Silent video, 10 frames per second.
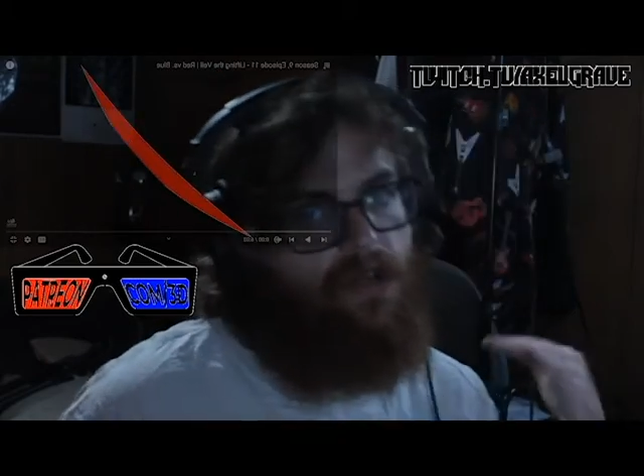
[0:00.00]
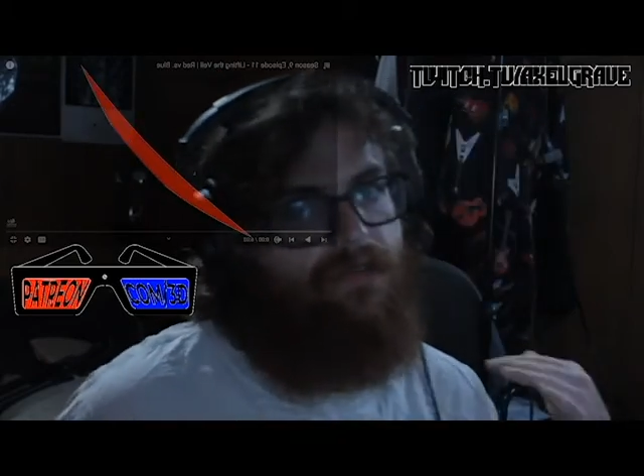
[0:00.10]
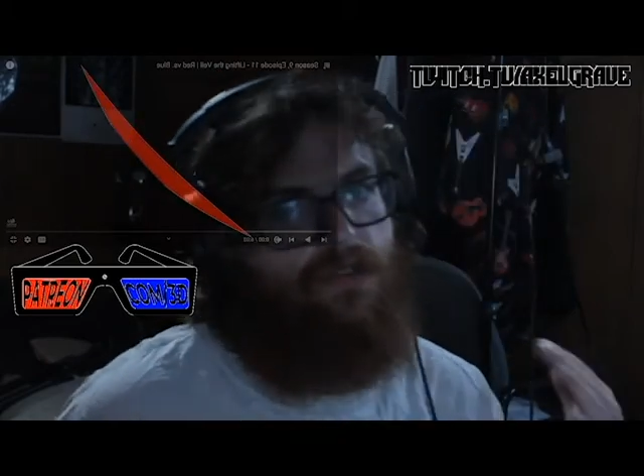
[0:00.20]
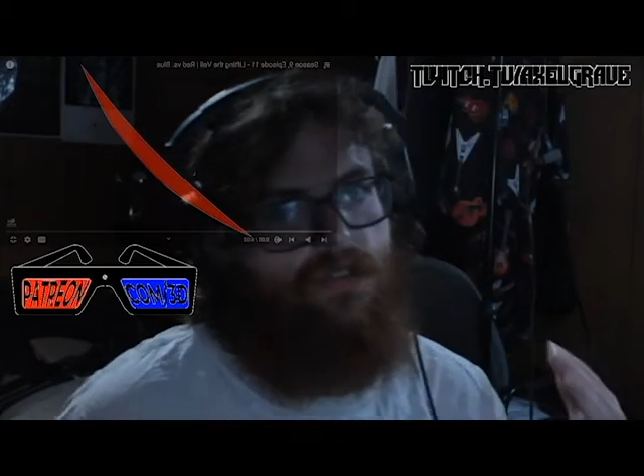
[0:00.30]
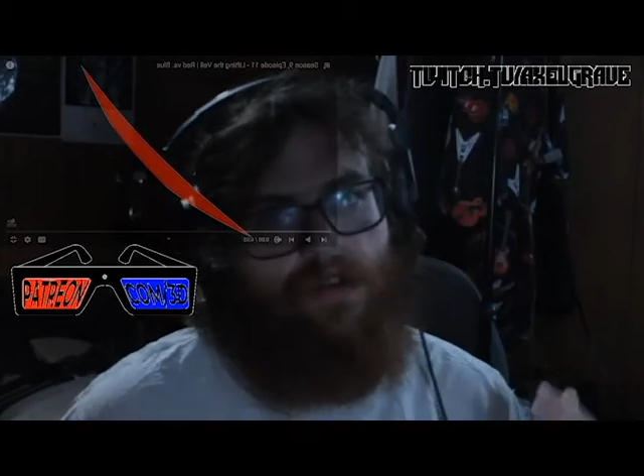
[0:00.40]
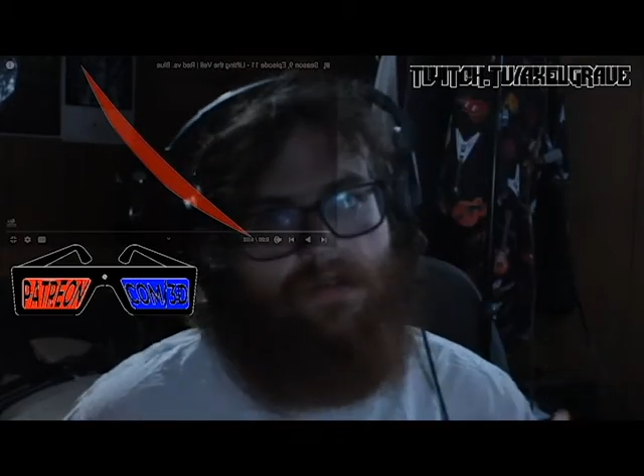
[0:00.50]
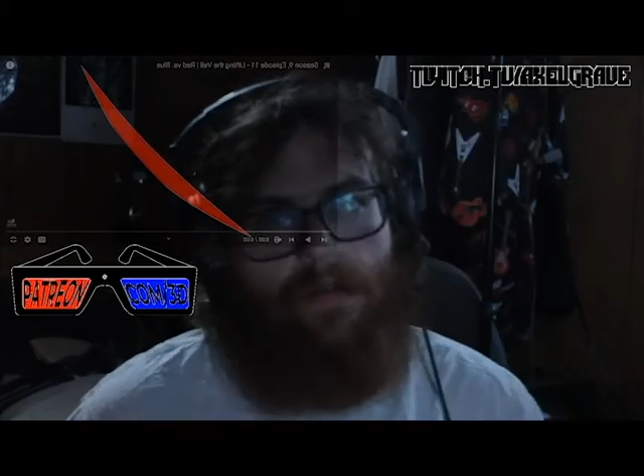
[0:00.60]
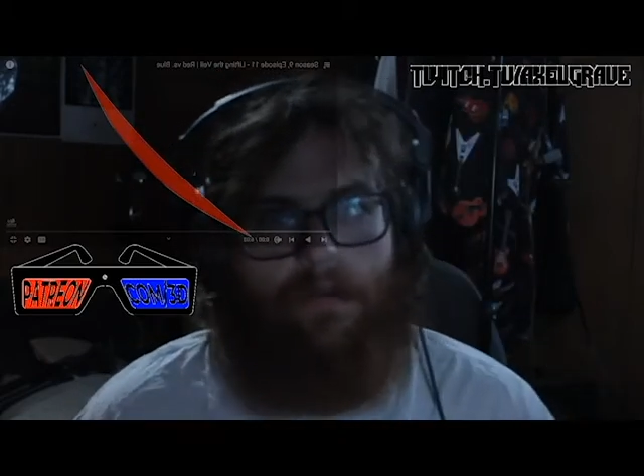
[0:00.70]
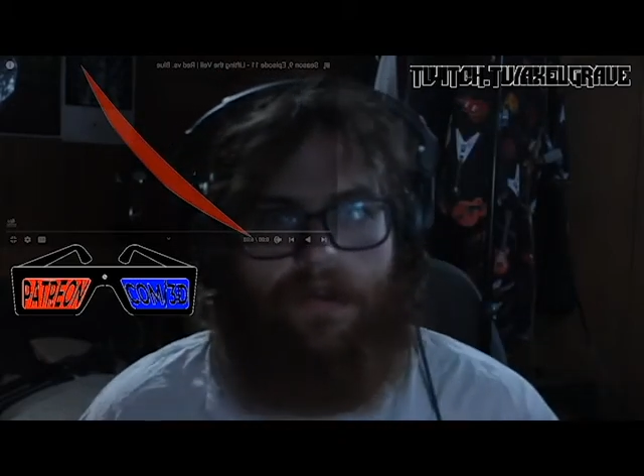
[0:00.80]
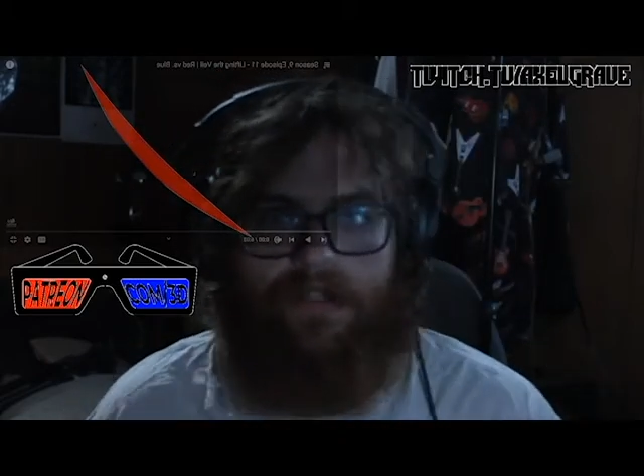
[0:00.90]
If you enjoyed,
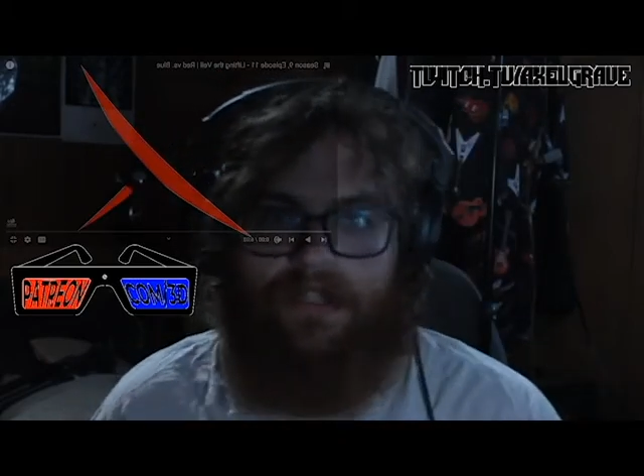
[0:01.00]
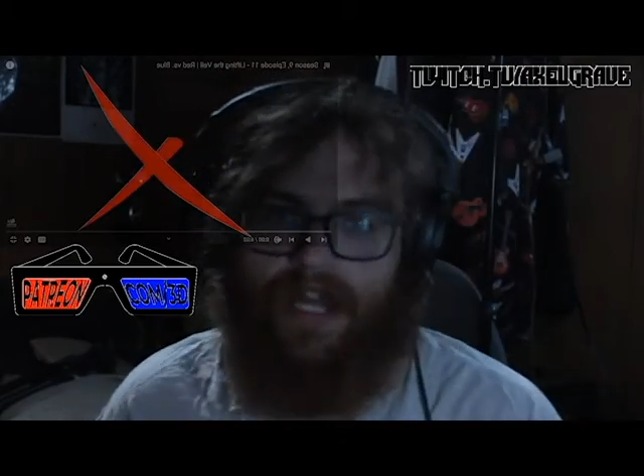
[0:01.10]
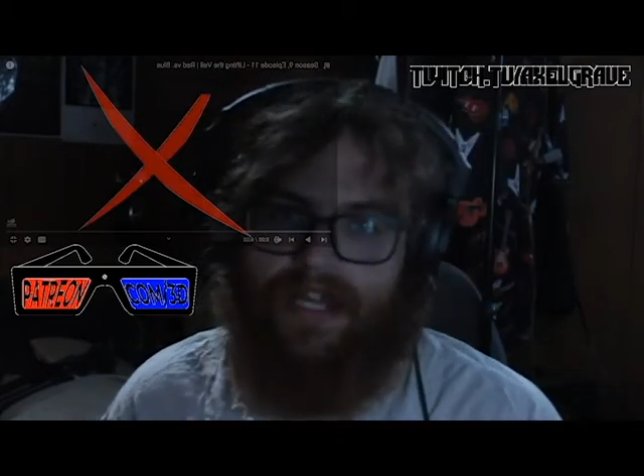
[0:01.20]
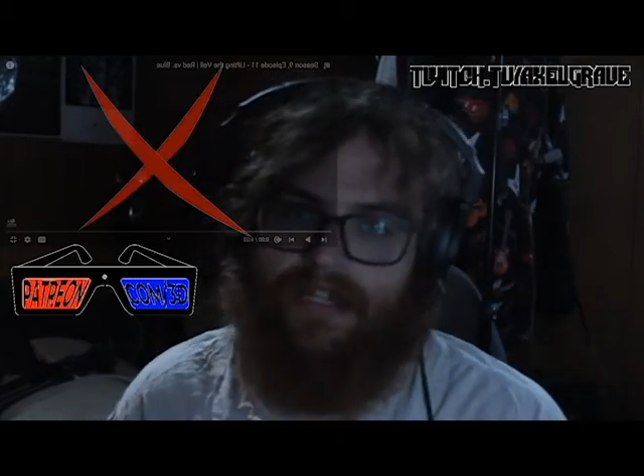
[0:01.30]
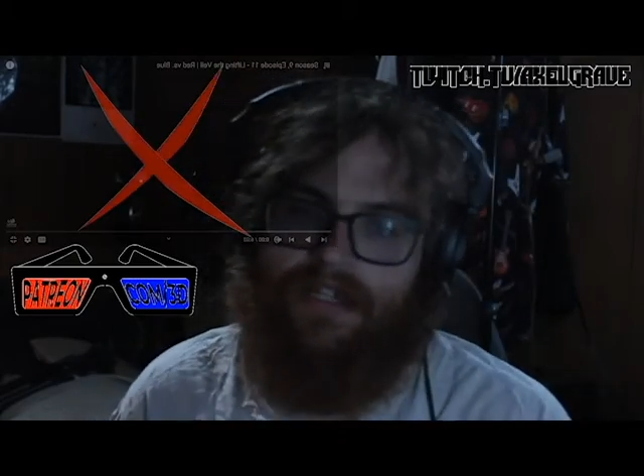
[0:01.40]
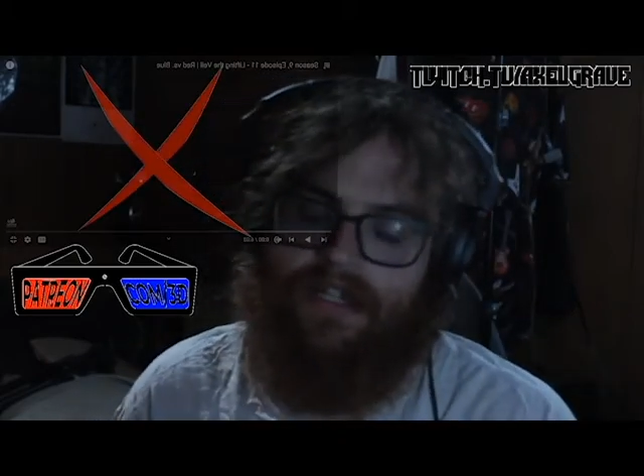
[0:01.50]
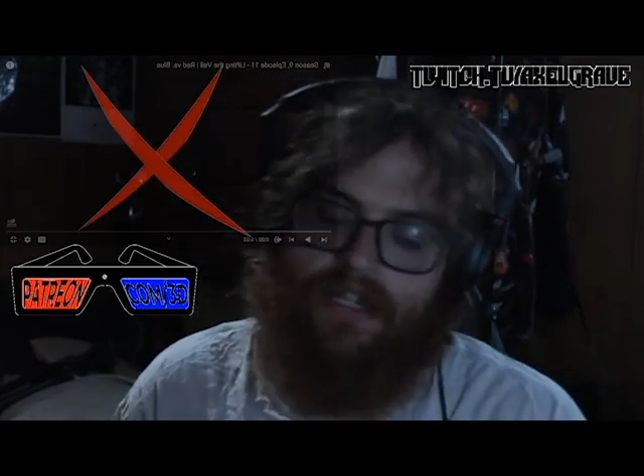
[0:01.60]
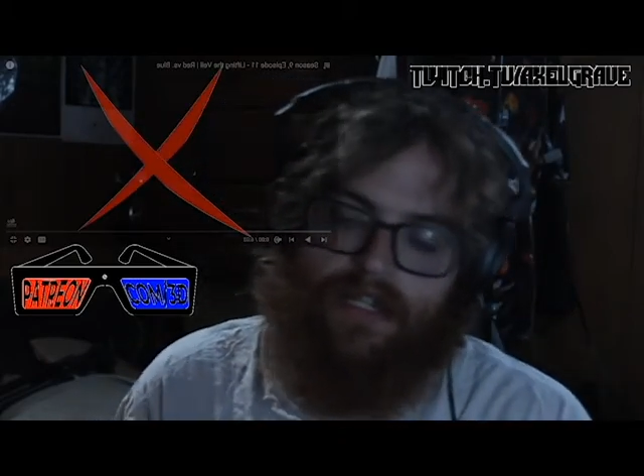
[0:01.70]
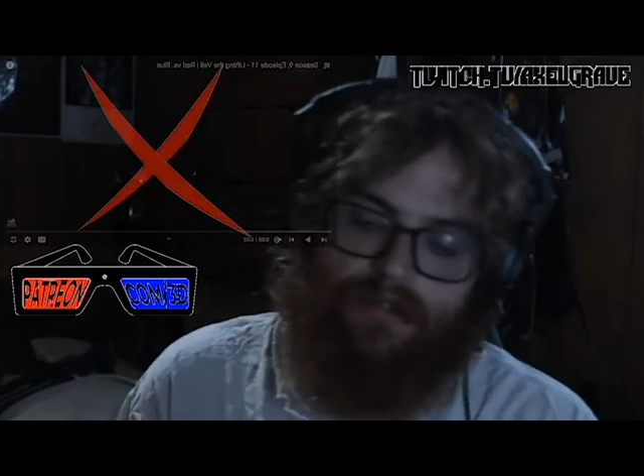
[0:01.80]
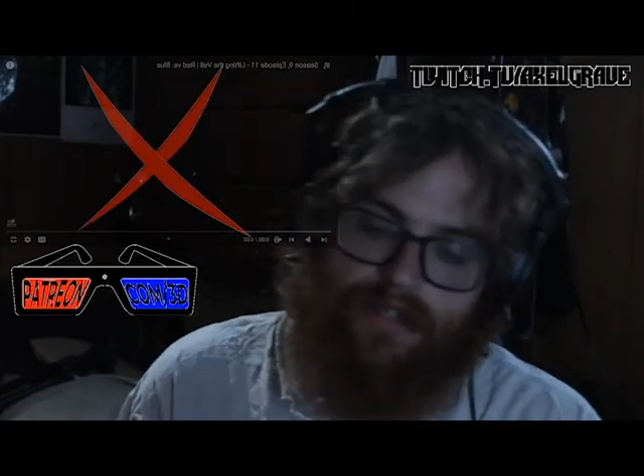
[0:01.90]
remember to like,
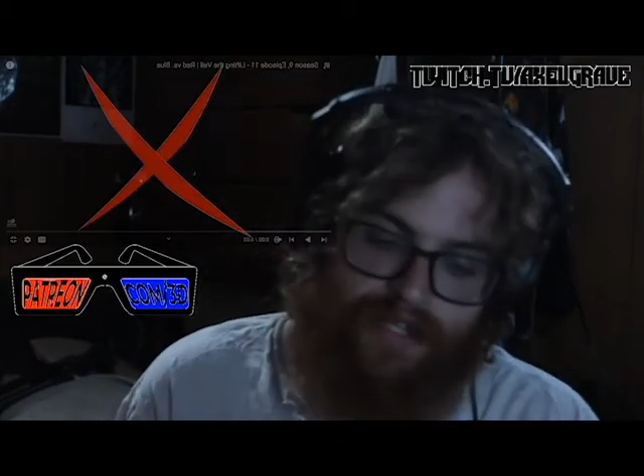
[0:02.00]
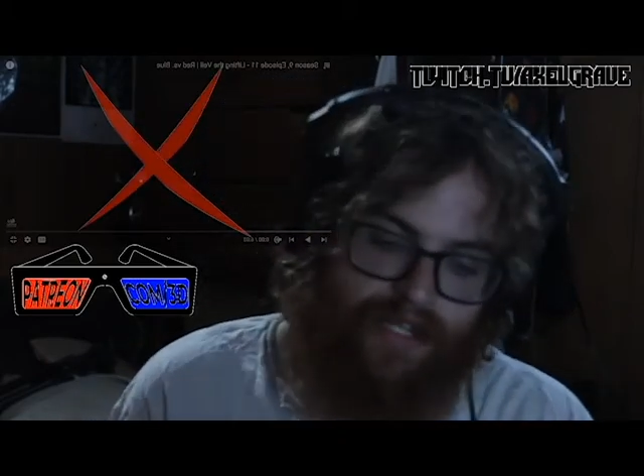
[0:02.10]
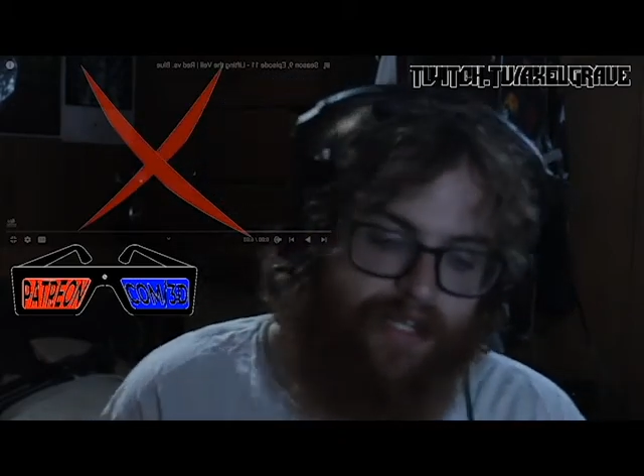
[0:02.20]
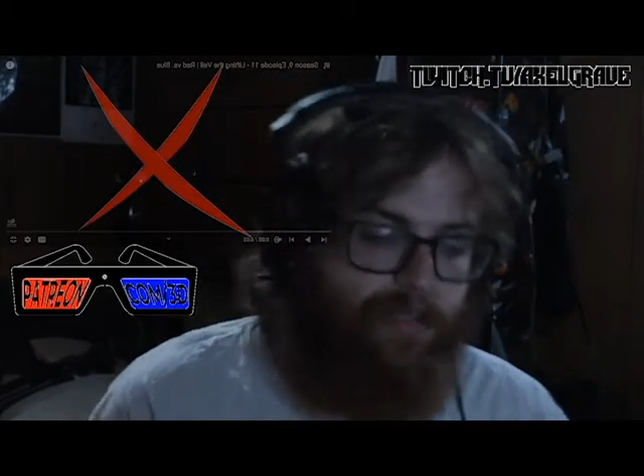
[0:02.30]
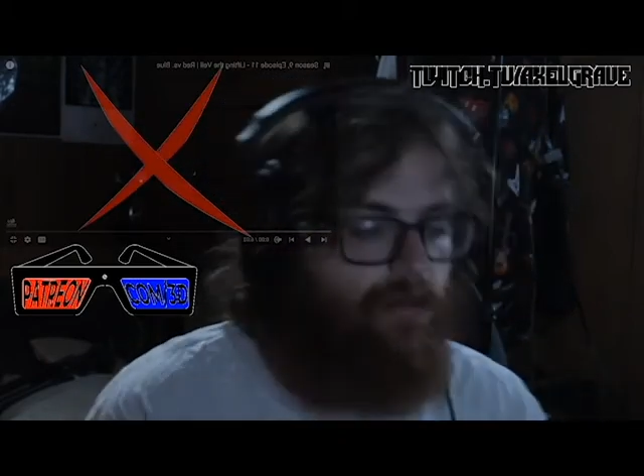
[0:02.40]
critique,